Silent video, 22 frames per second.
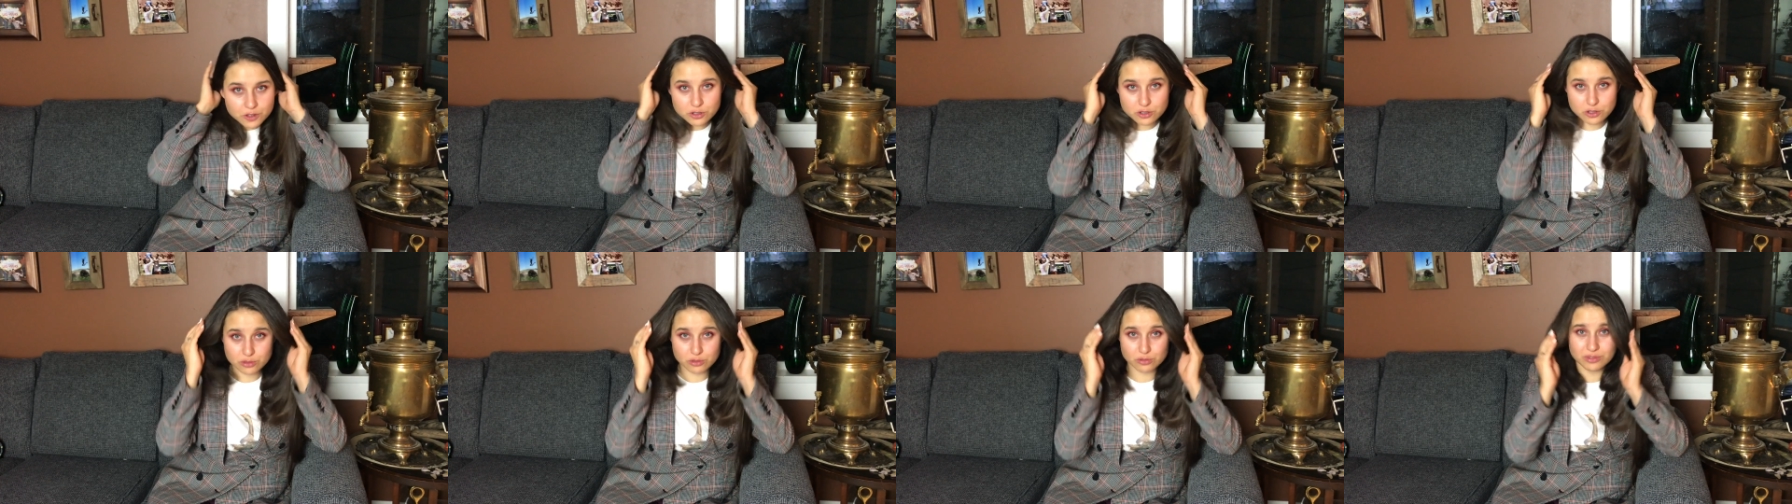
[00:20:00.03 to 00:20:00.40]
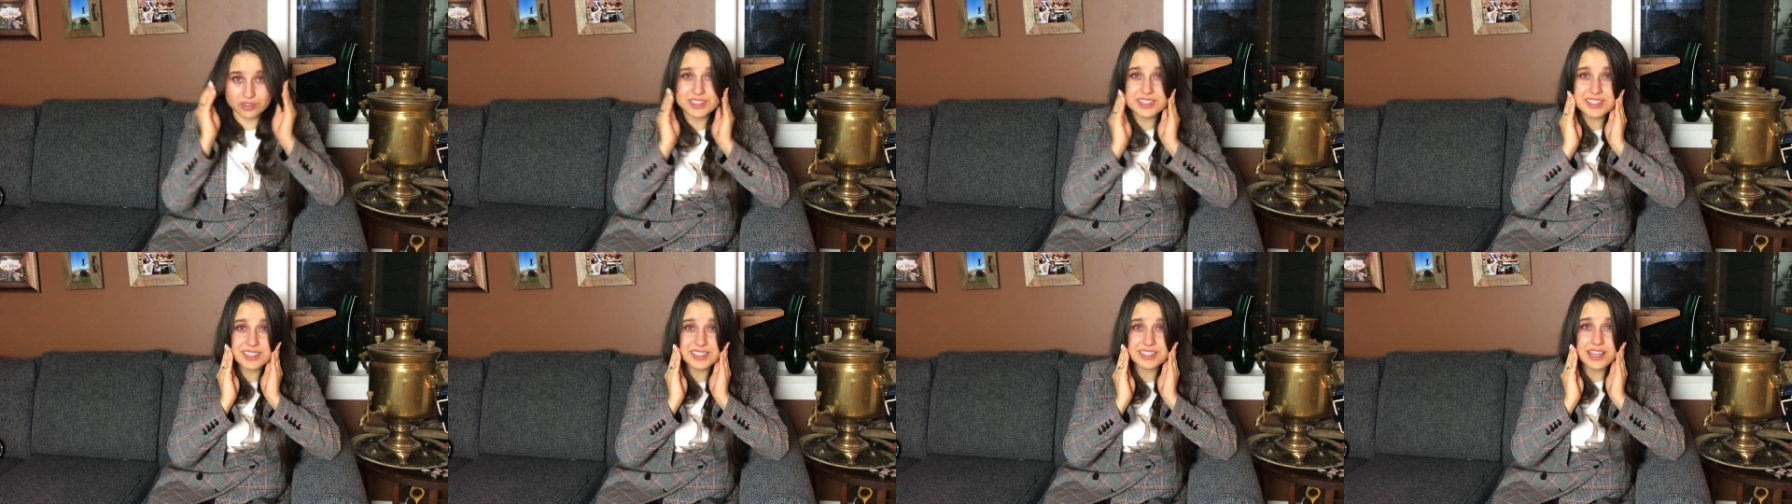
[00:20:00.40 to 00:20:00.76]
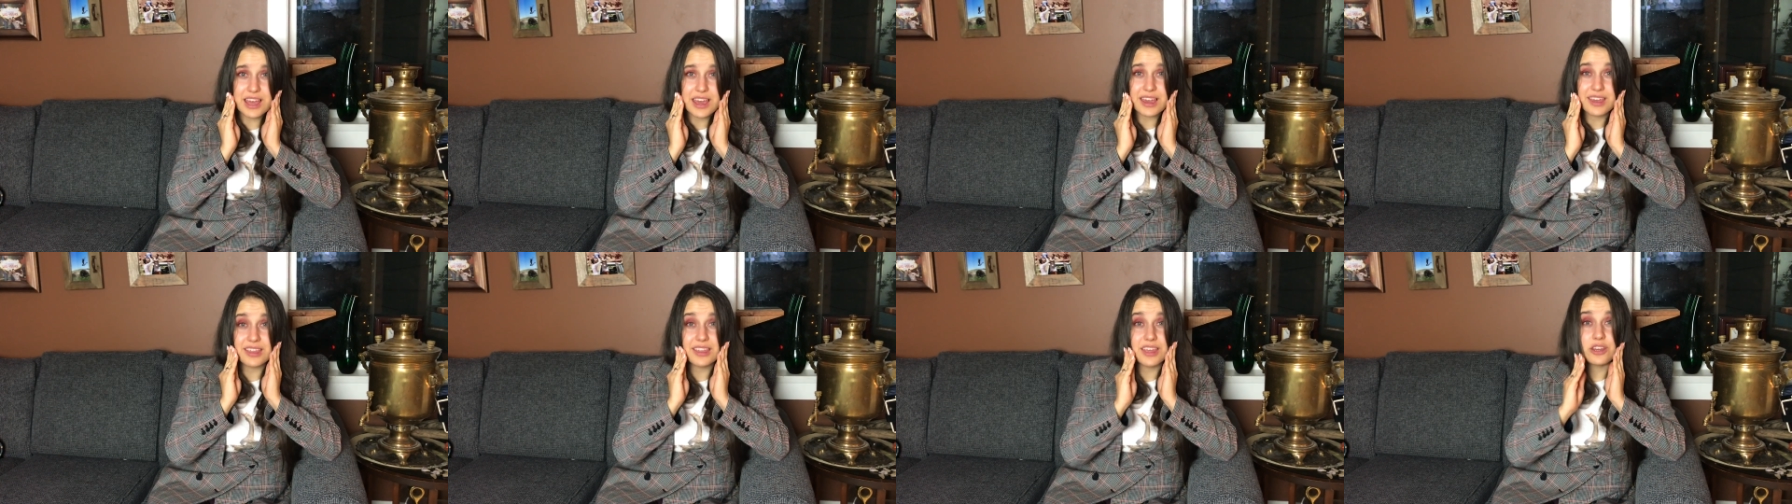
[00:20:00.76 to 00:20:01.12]
you do this,
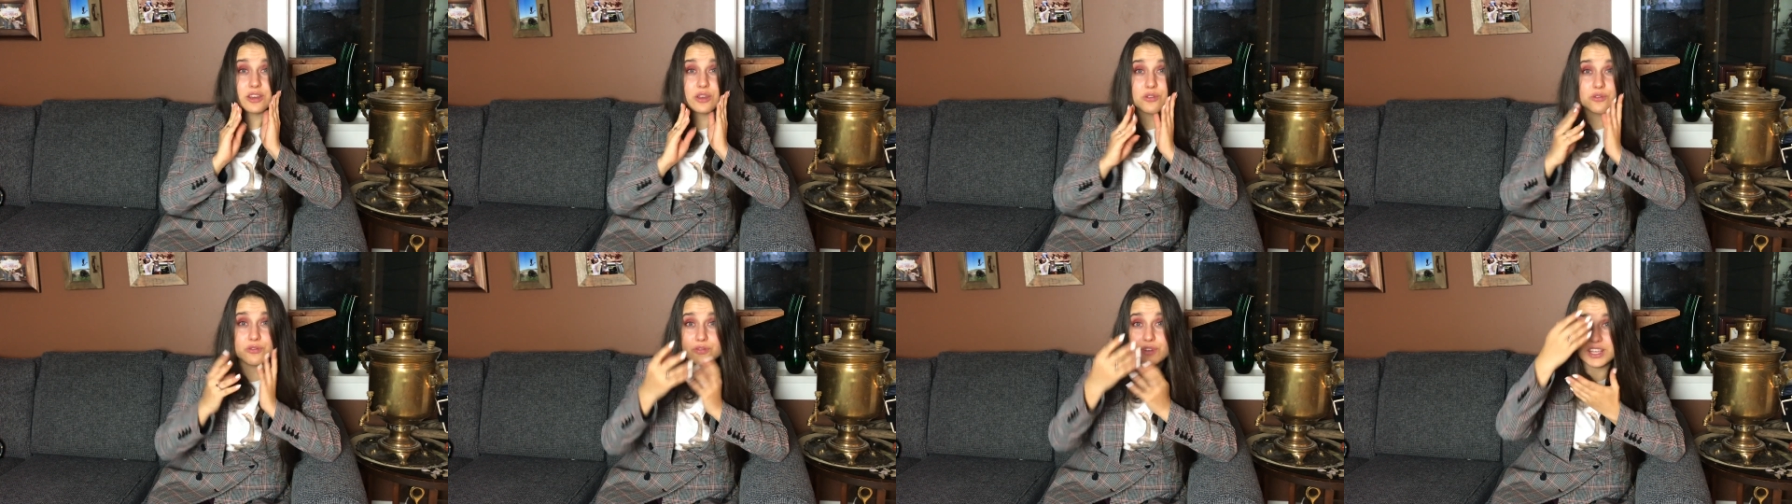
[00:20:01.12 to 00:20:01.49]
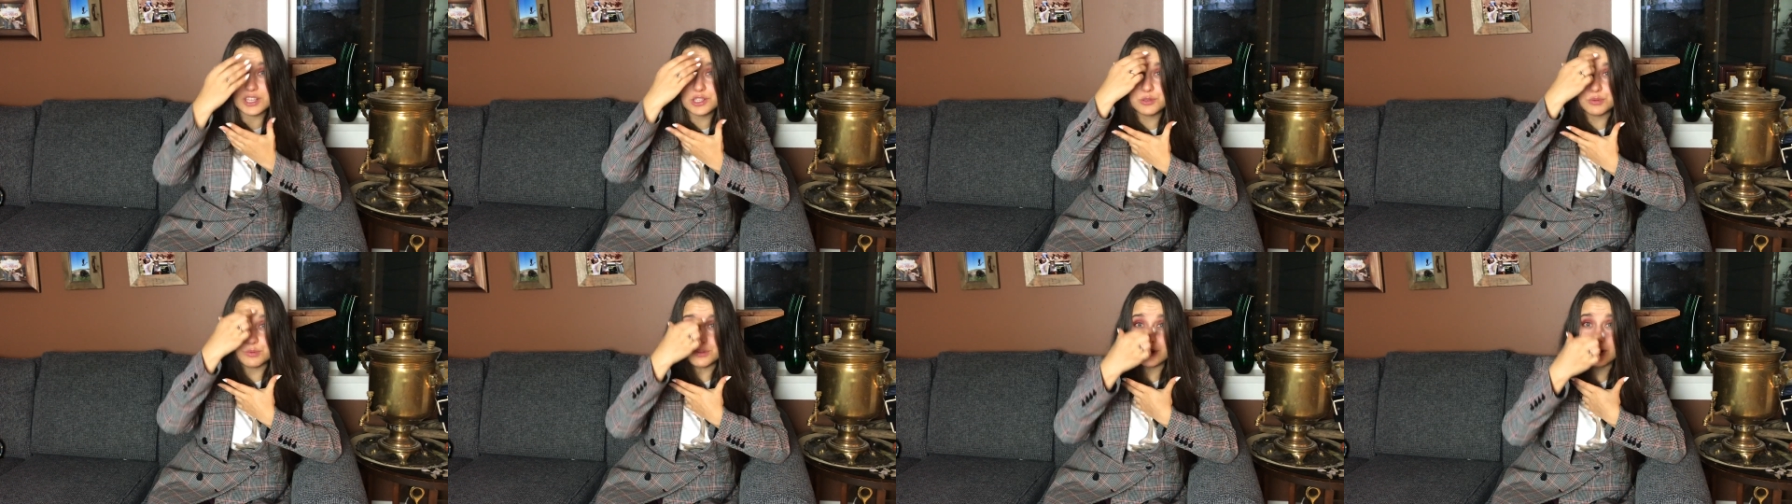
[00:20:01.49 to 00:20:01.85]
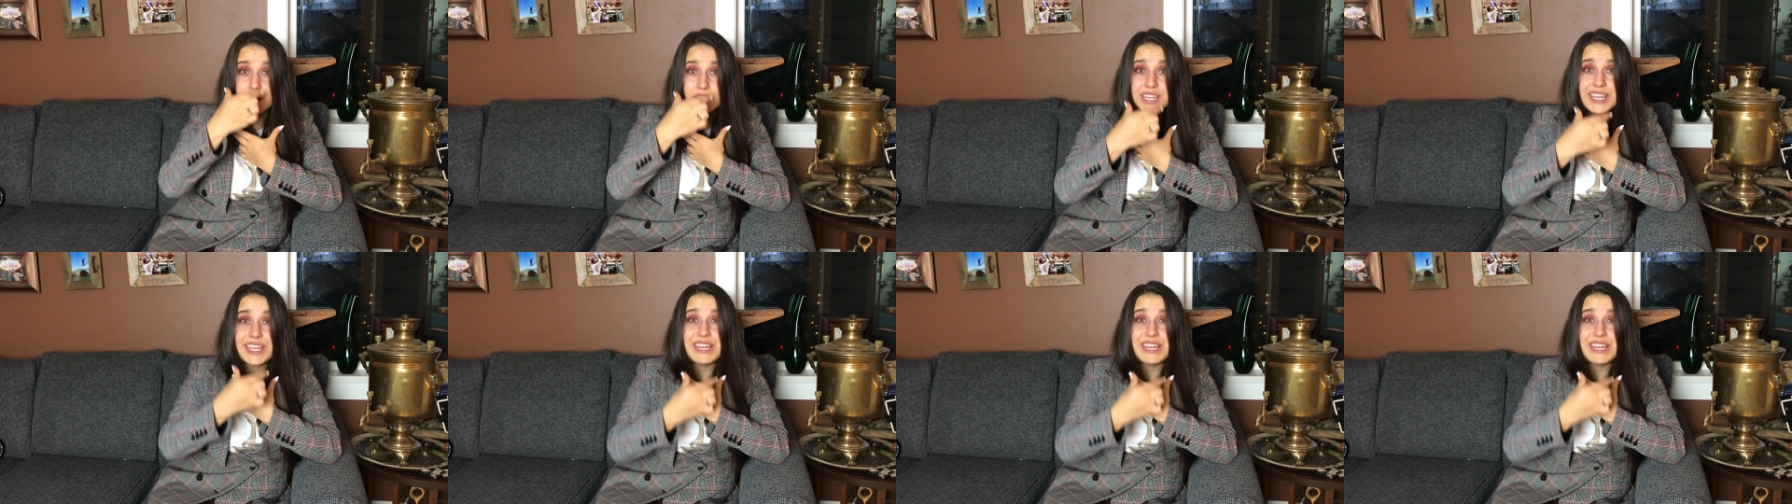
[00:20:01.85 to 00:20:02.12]
then your face will look